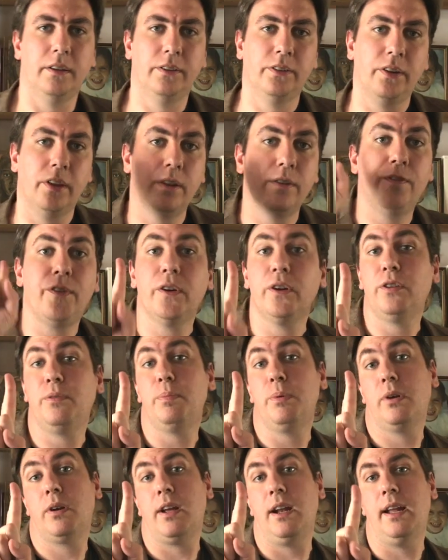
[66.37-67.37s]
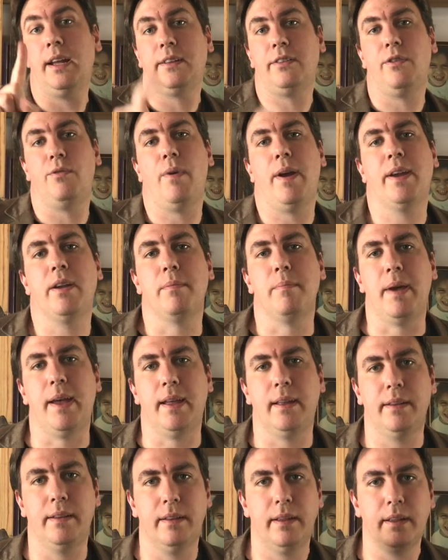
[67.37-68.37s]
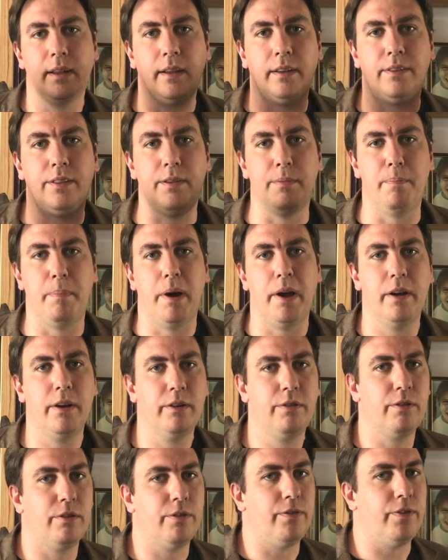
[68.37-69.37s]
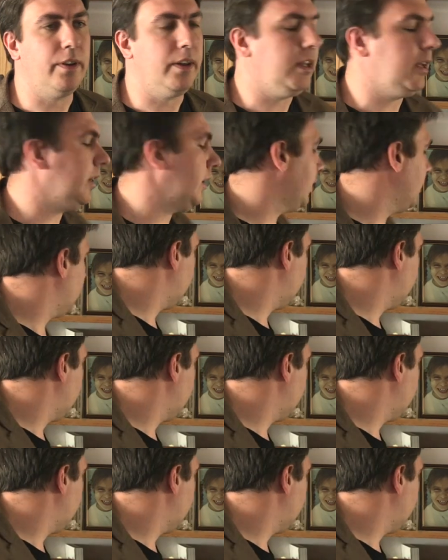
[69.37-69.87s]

So the first book I like to recommend is the biography